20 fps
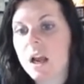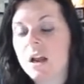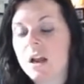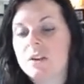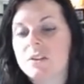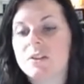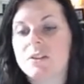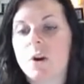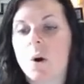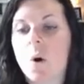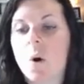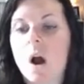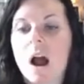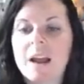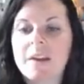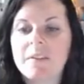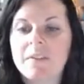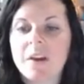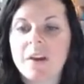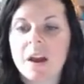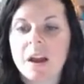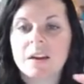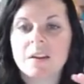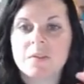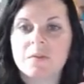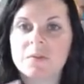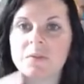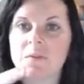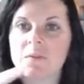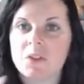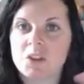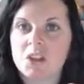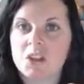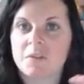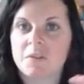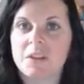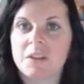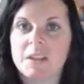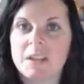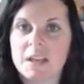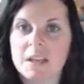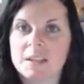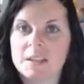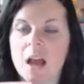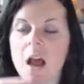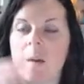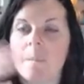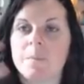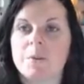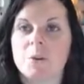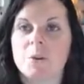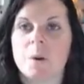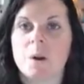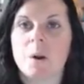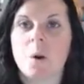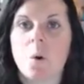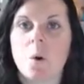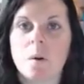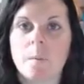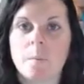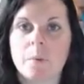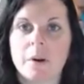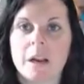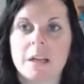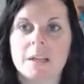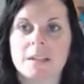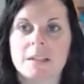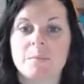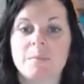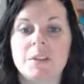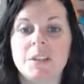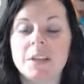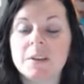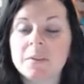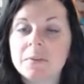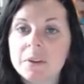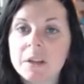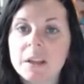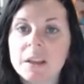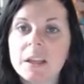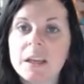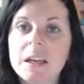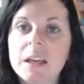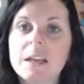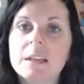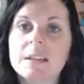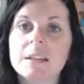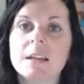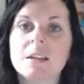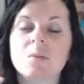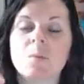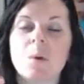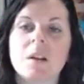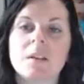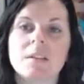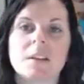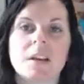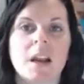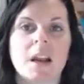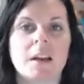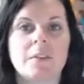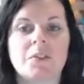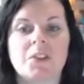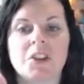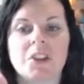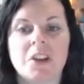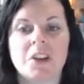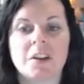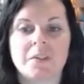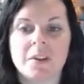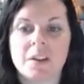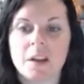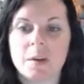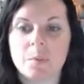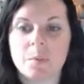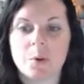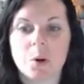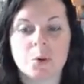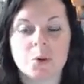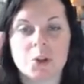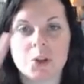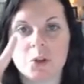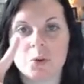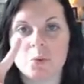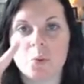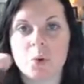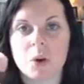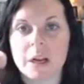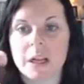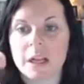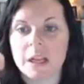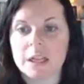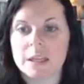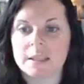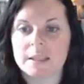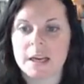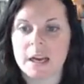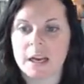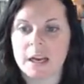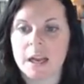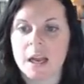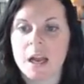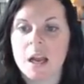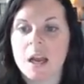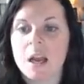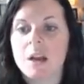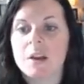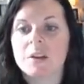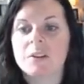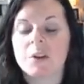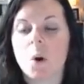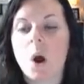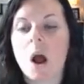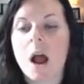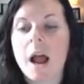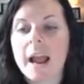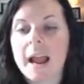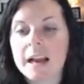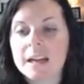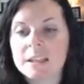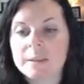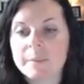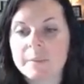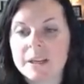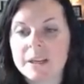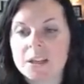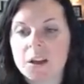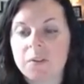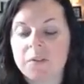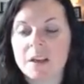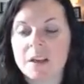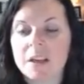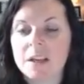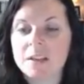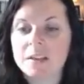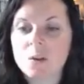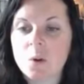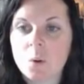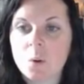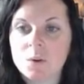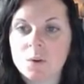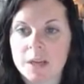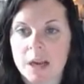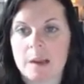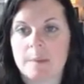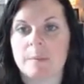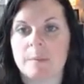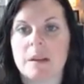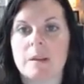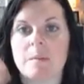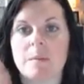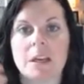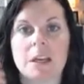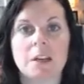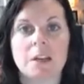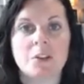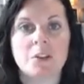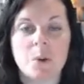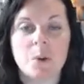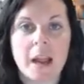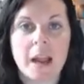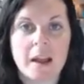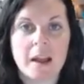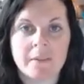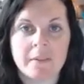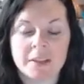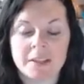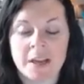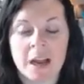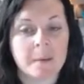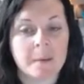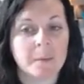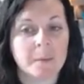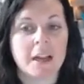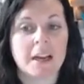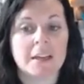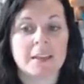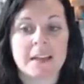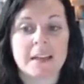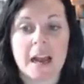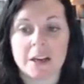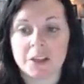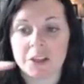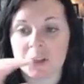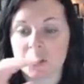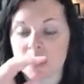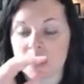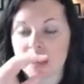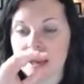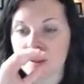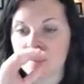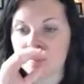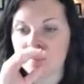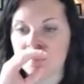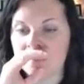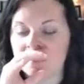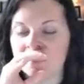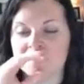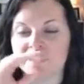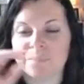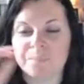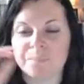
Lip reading: So I've kind of shifted things up to incorporate some different things, as well as to kind of shift the approach to realistic. So I ask myself, is the goal timely? Meaning, do I have a timeline attached to it?